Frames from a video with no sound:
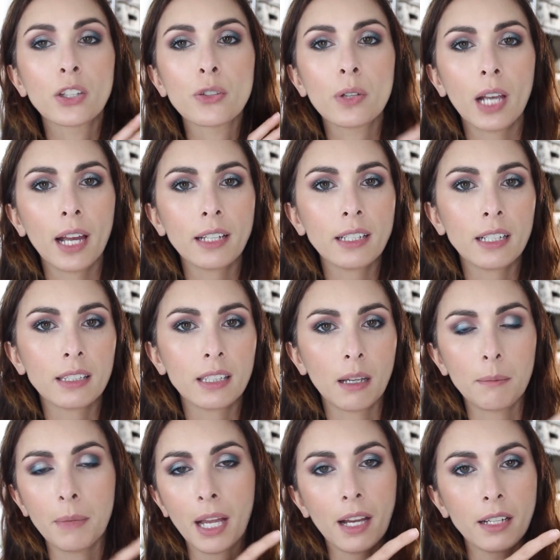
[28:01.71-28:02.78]
you can get
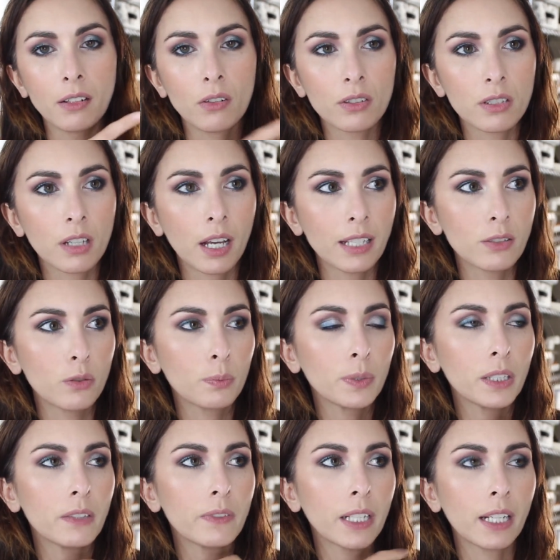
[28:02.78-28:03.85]
them at Ulta, I do
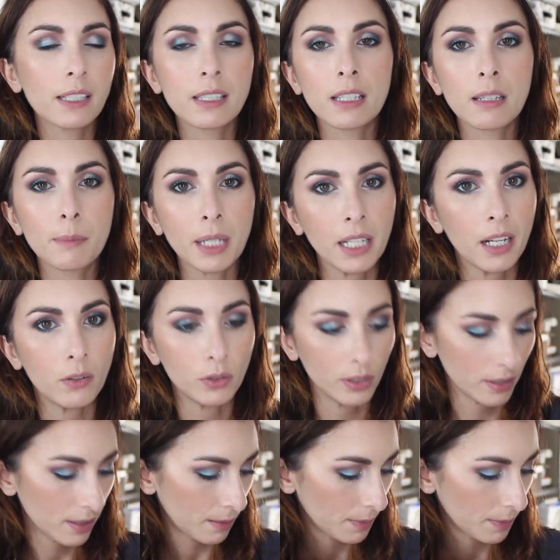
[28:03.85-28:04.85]
believe, and I see them on How It Looks